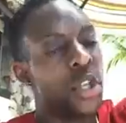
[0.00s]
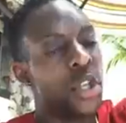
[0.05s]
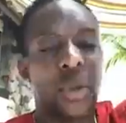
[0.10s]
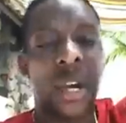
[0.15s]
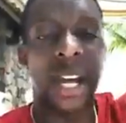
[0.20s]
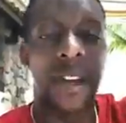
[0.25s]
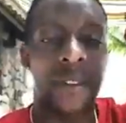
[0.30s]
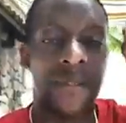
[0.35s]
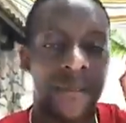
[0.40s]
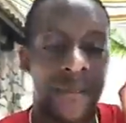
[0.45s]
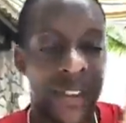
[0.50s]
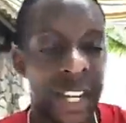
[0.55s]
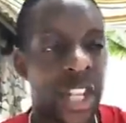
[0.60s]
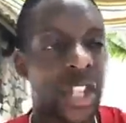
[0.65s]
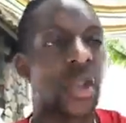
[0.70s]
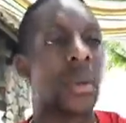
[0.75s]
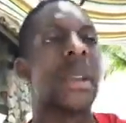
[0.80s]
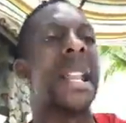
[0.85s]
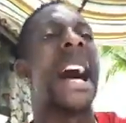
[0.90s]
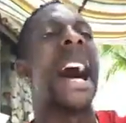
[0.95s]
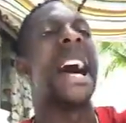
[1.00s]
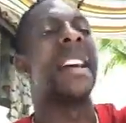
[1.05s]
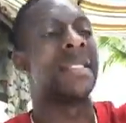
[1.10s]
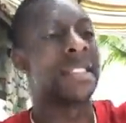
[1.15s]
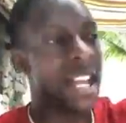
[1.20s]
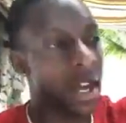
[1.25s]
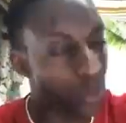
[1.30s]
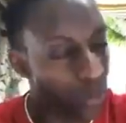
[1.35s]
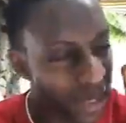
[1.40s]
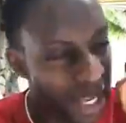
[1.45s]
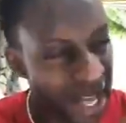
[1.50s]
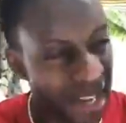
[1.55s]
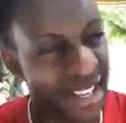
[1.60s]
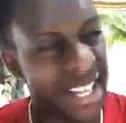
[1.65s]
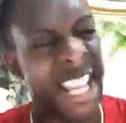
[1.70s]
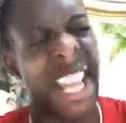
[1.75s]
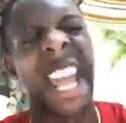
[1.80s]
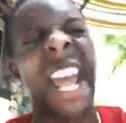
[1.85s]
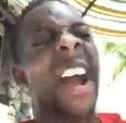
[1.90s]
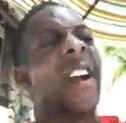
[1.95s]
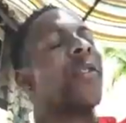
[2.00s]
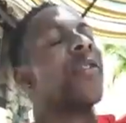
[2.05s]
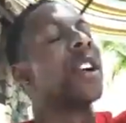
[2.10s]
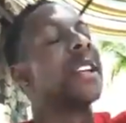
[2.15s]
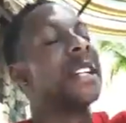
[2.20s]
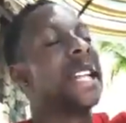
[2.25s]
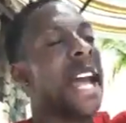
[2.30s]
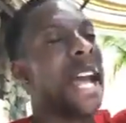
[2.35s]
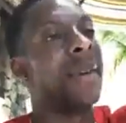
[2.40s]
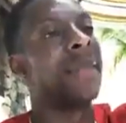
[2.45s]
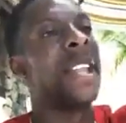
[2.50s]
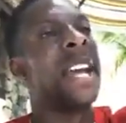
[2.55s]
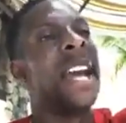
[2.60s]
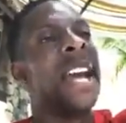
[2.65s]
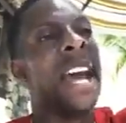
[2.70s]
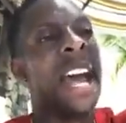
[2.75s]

You got to visualize that reality every day,